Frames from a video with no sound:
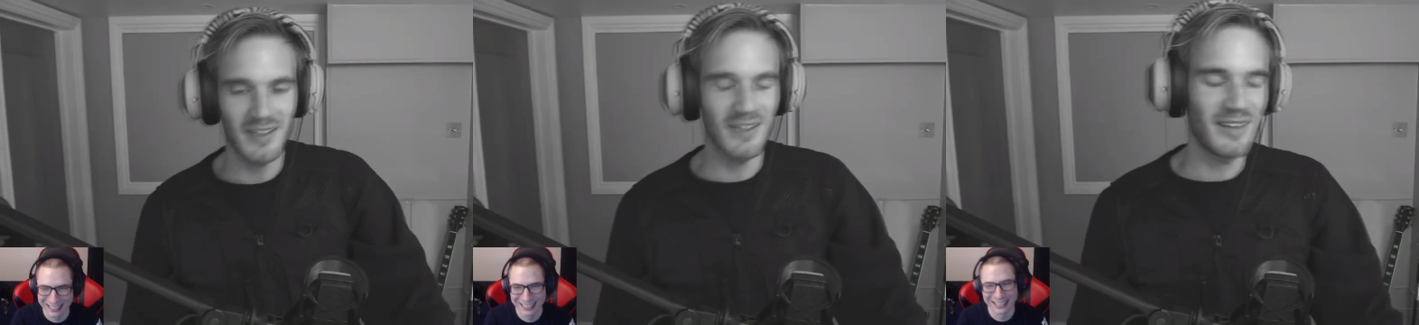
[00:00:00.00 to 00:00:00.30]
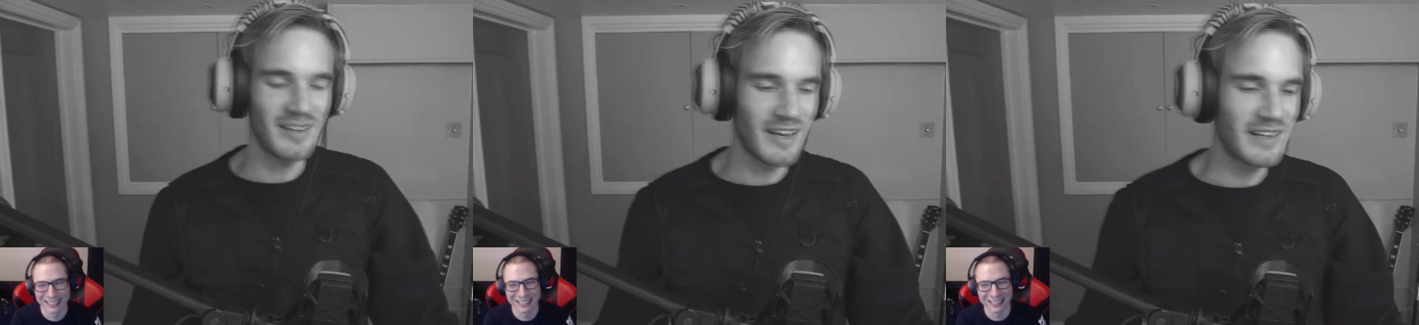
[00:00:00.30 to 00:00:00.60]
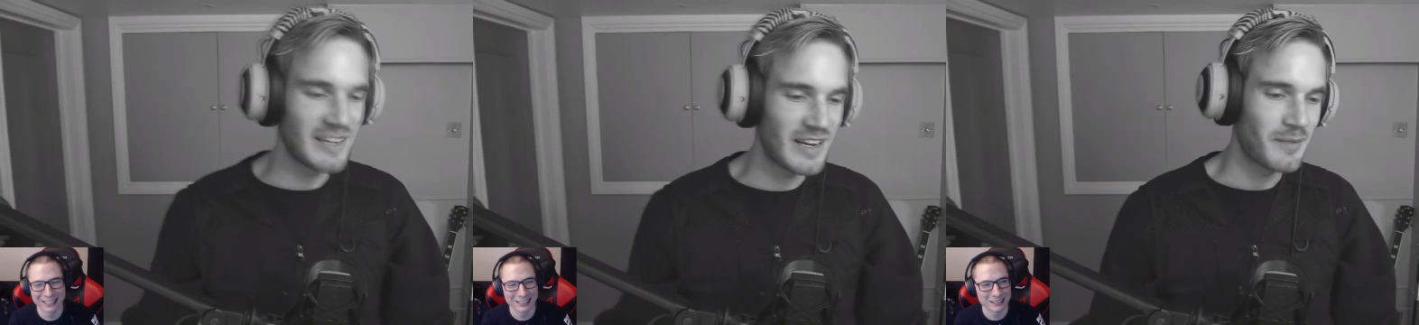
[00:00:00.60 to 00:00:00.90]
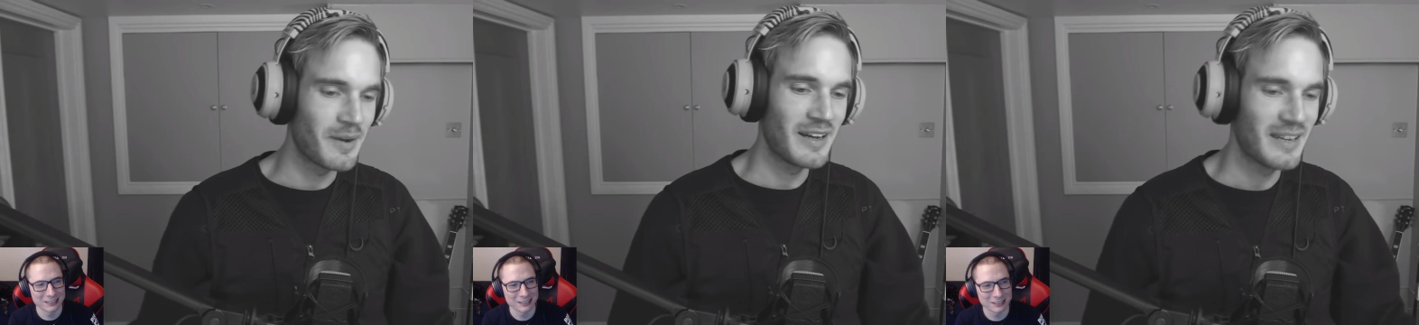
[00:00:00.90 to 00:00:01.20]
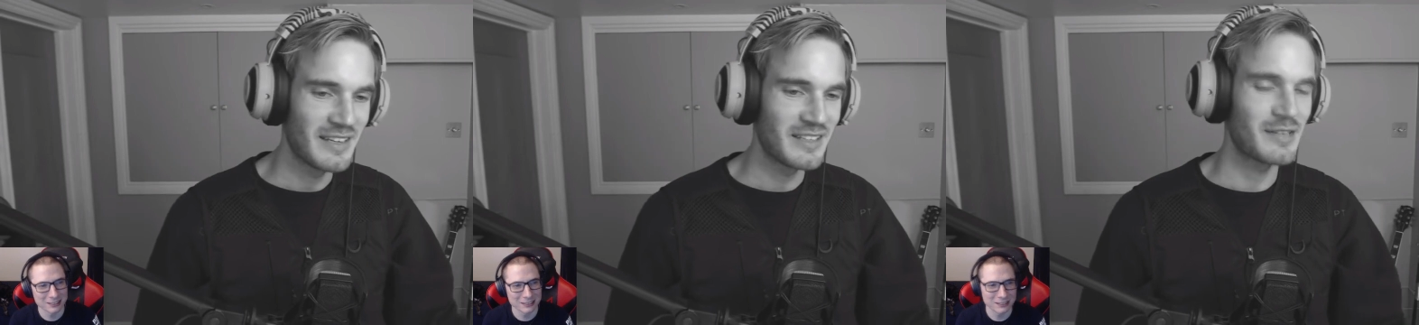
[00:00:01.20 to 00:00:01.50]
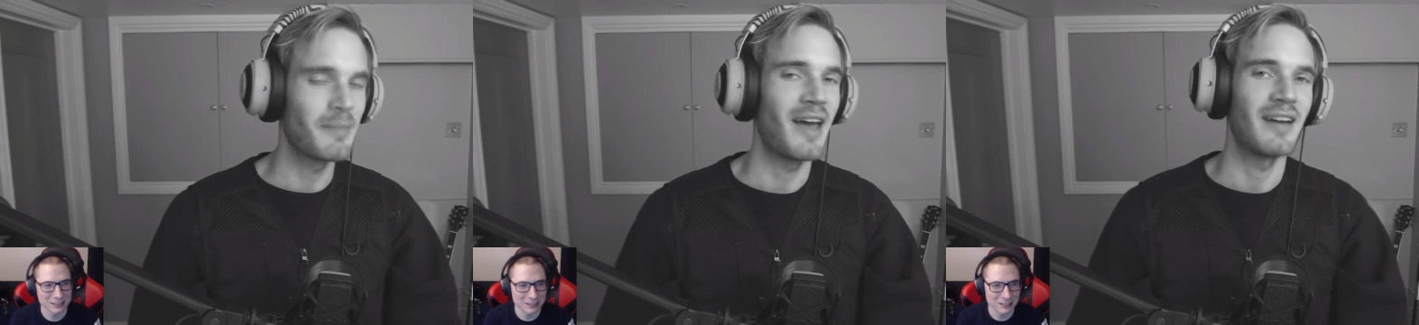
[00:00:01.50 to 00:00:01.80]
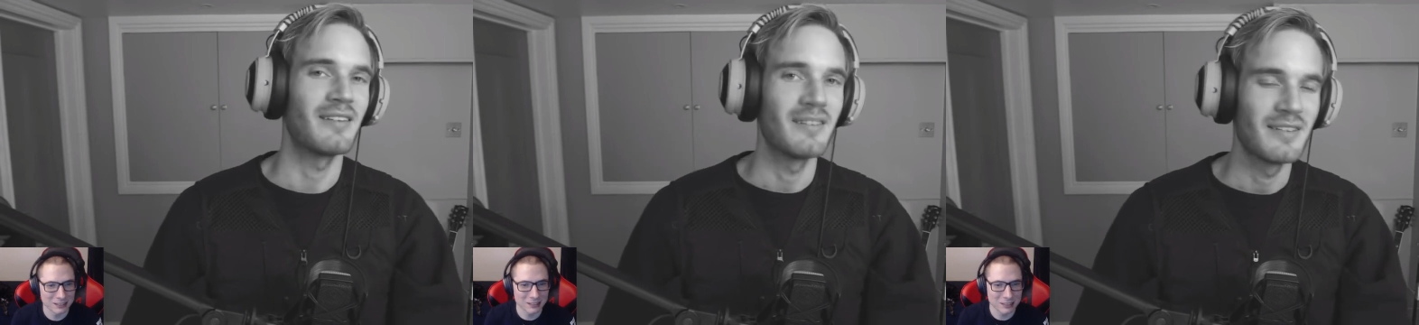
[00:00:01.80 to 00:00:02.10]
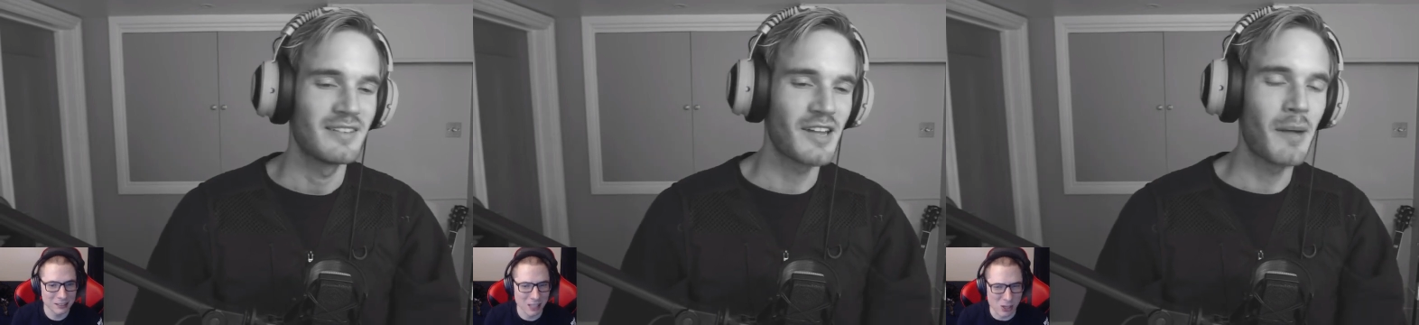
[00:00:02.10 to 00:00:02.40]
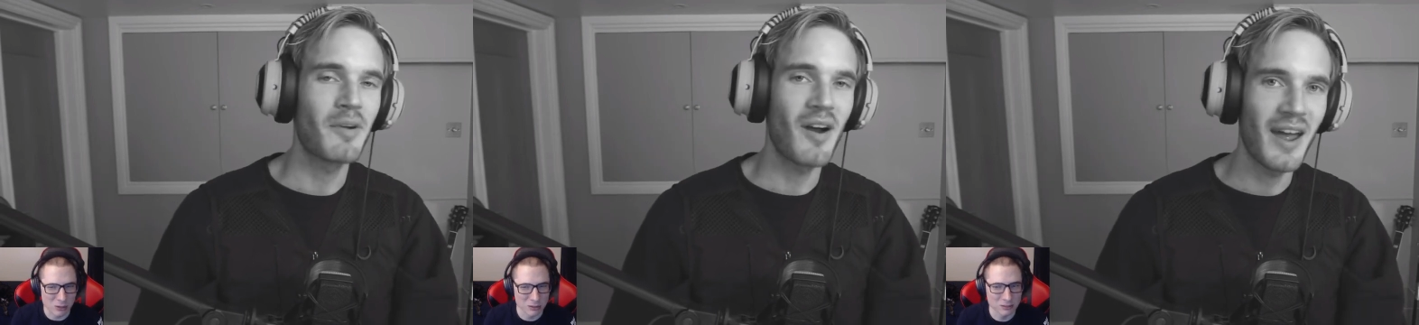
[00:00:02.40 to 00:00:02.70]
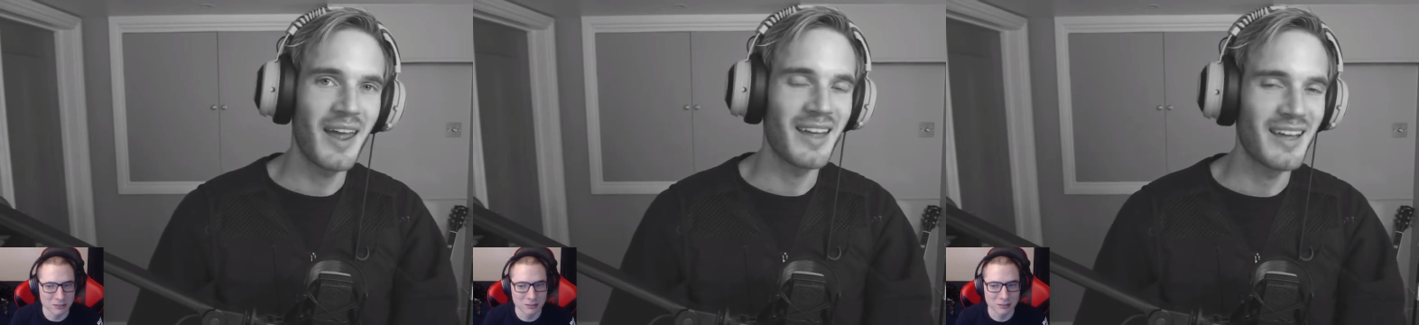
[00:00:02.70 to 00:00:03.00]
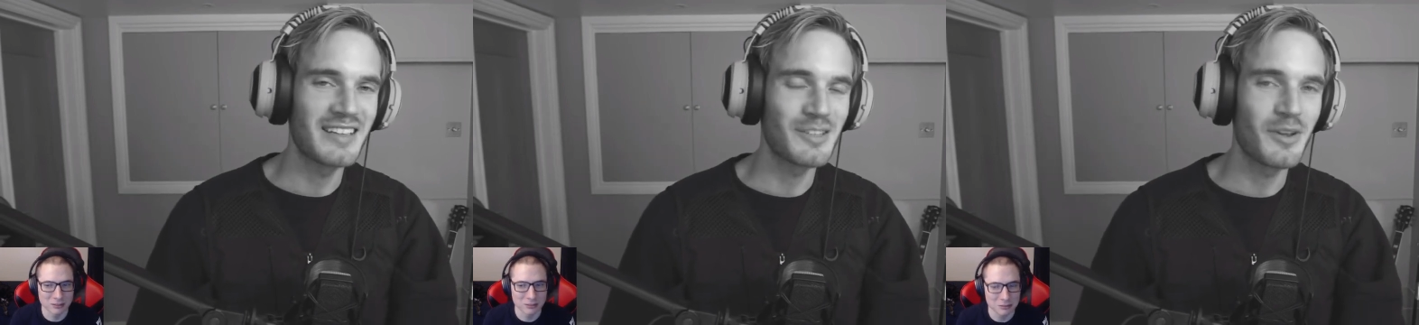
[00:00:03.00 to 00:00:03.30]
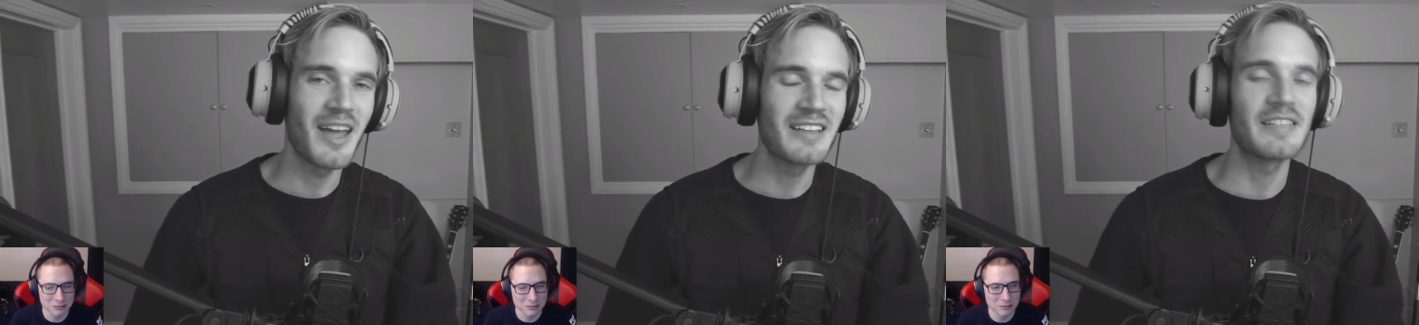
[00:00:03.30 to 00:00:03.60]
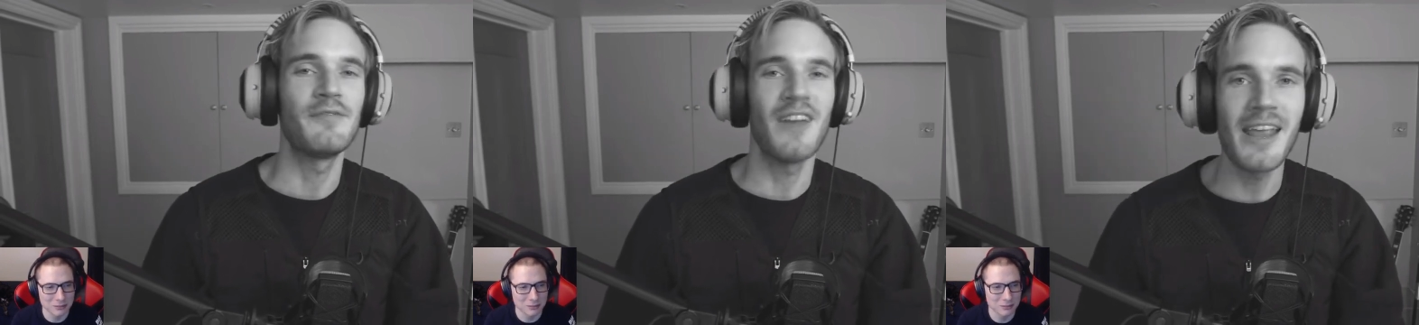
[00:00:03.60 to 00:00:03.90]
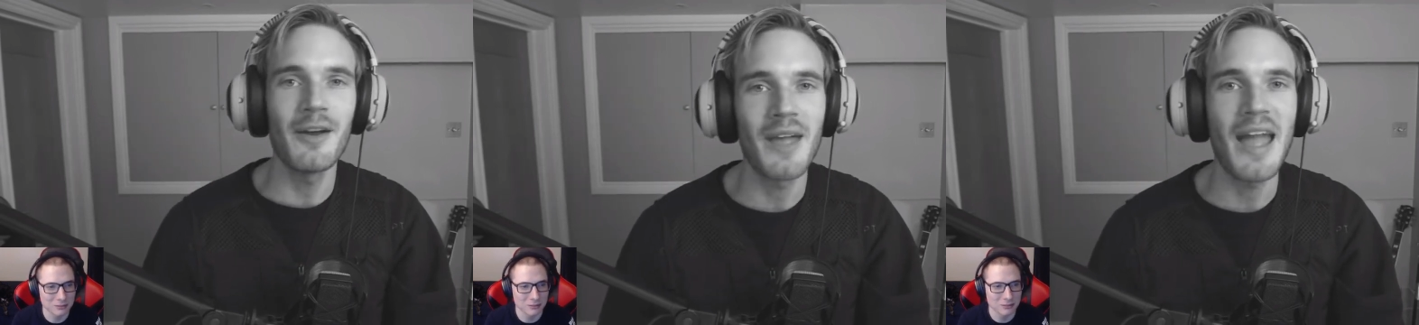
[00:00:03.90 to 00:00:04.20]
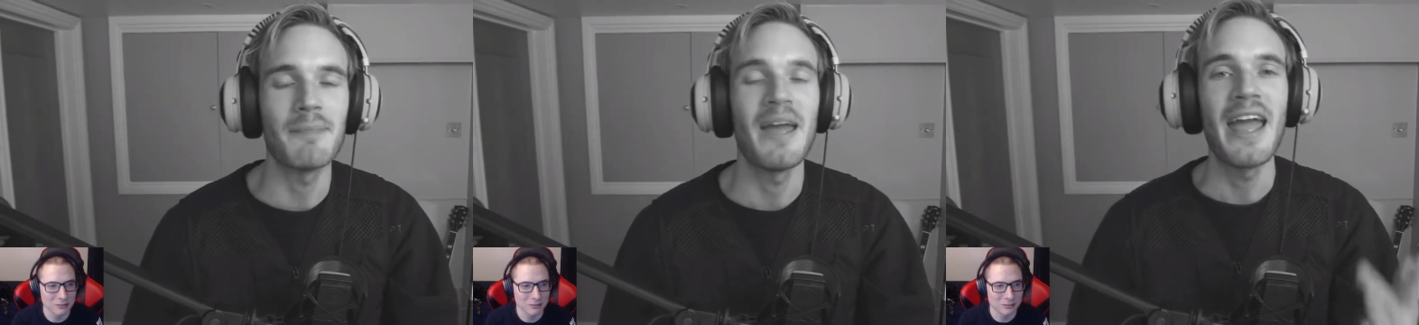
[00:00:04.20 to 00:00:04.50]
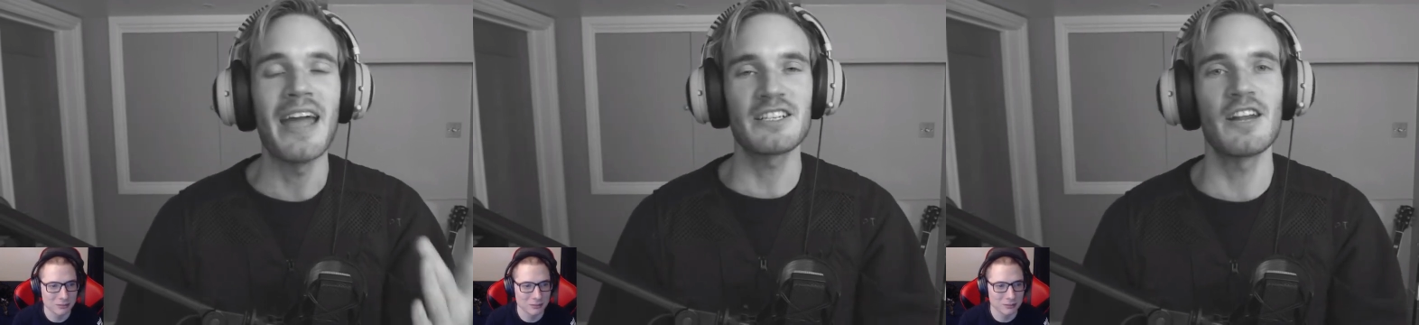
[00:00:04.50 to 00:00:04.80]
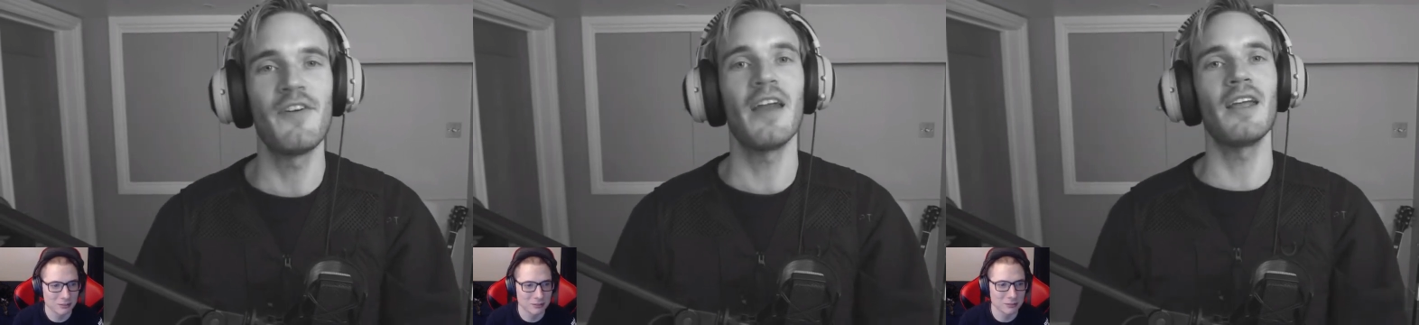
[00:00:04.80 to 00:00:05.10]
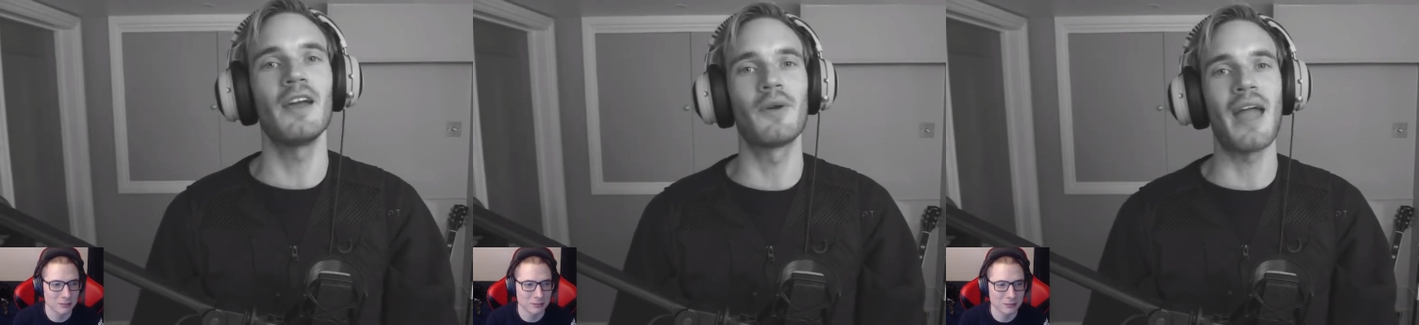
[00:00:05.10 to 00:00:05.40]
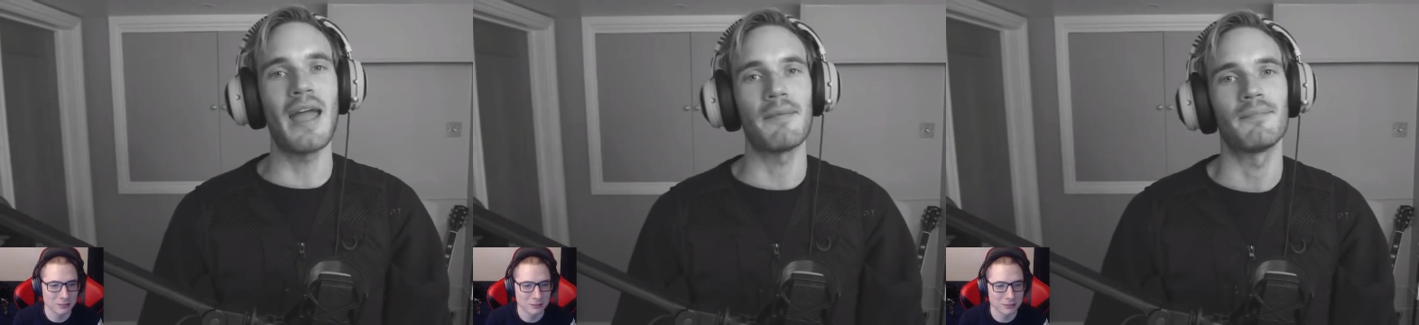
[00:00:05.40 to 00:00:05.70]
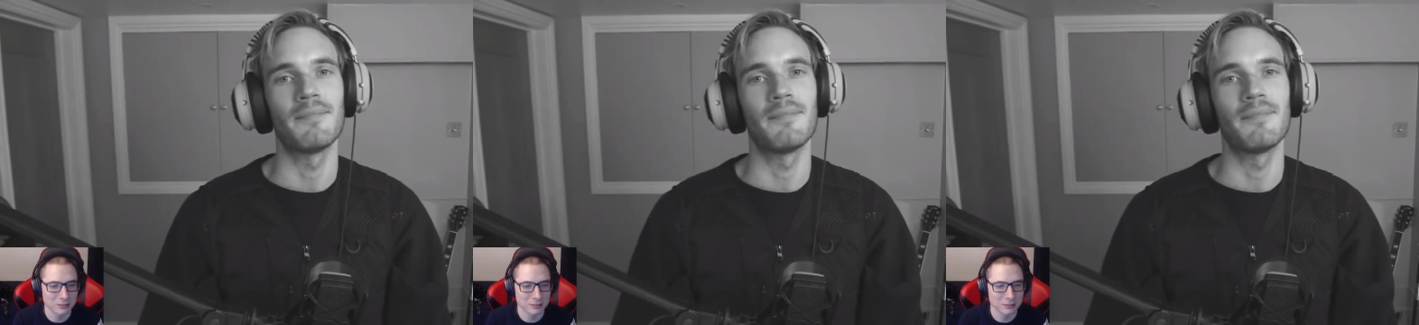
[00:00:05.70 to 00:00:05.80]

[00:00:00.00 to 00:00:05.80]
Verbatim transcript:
Speaker 1: He dies anyway. It doesn't matter. Stop oh. crying. It's okay. It's a video game. It's a video game.